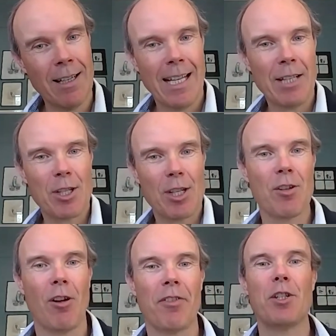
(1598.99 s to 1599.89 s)
It's just
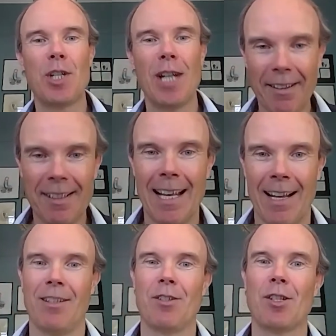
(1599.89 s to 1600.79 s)
not the
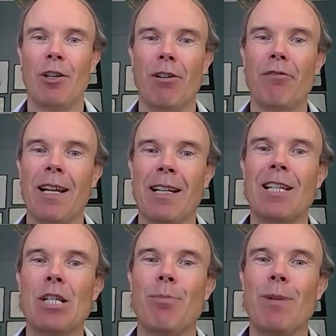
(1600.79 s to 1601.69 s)
shutdown that's going to affect
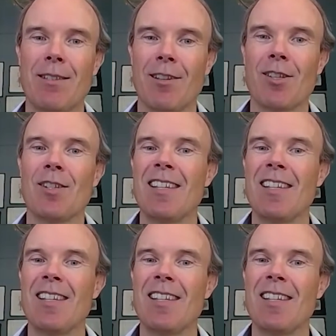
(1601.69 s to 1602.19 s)
these businesses.